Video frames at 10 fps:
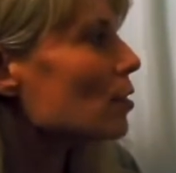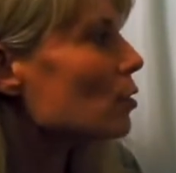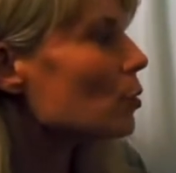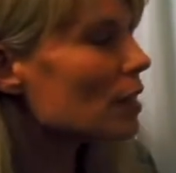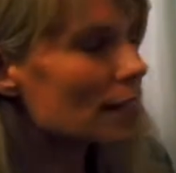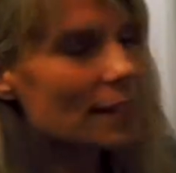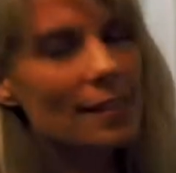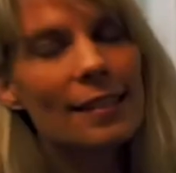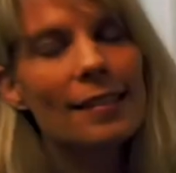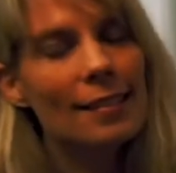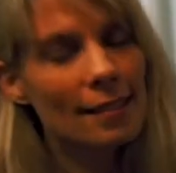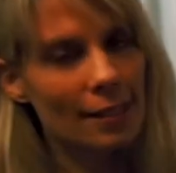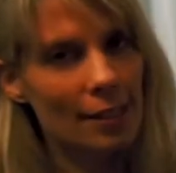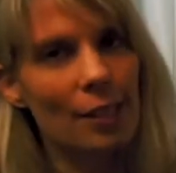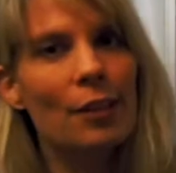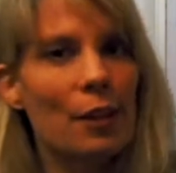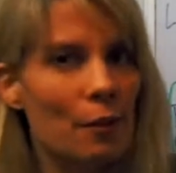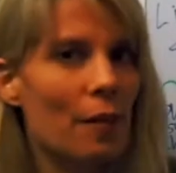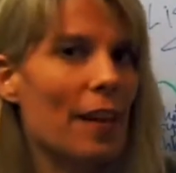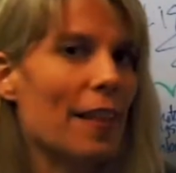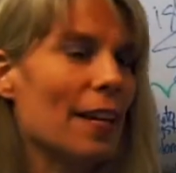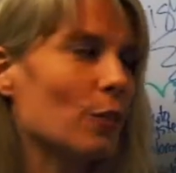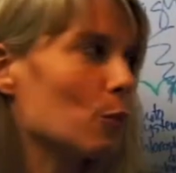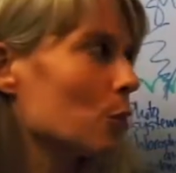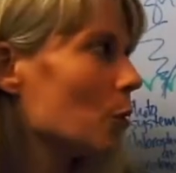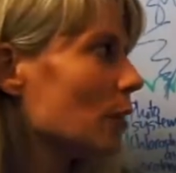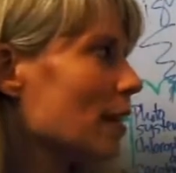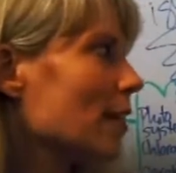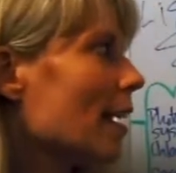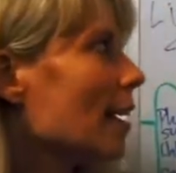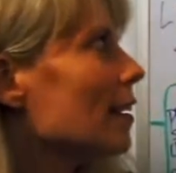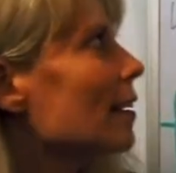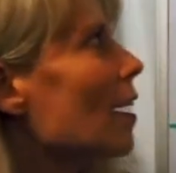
so that's to clarify that. So don't let that